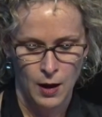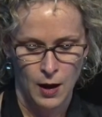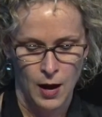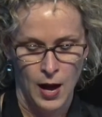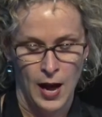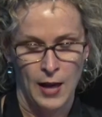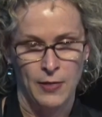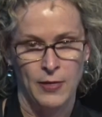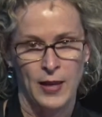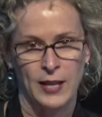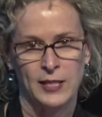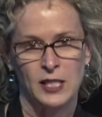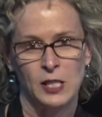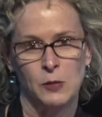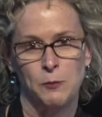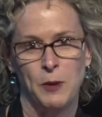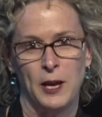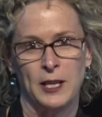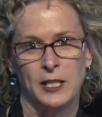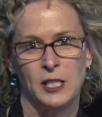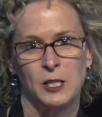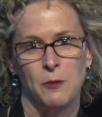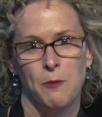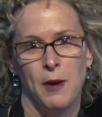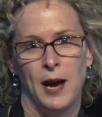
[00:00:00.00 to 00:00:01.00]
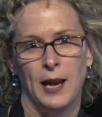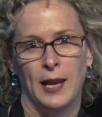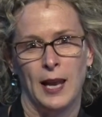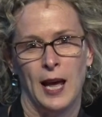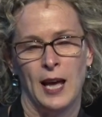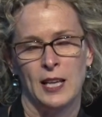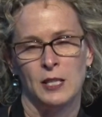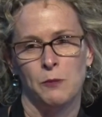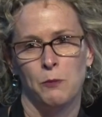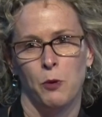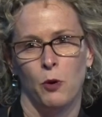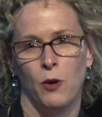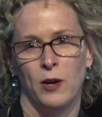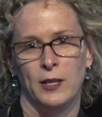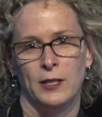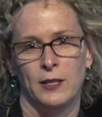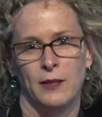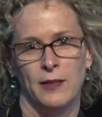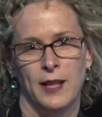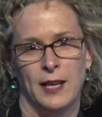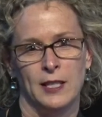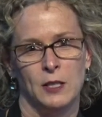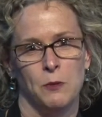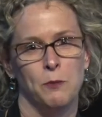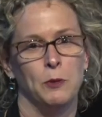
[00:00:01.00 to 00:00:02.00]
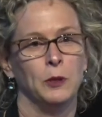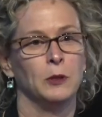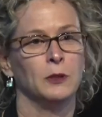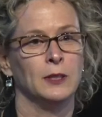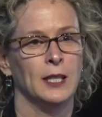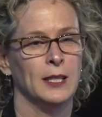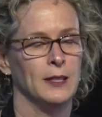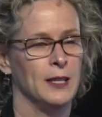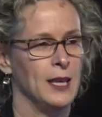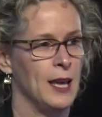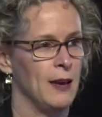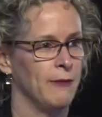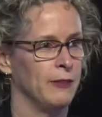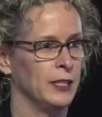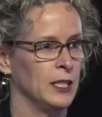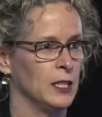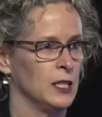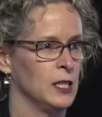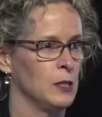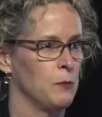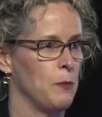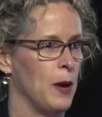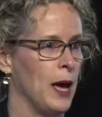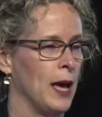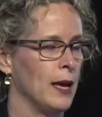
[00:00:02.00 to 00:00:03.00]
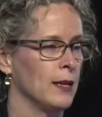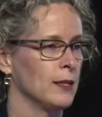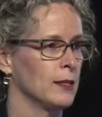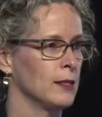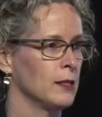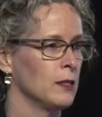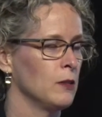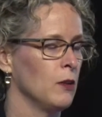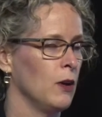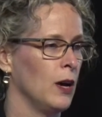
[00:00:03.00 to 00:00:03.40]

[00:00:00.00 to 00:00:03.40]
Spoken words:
And that speaks to my last point, and that's building the evidence base.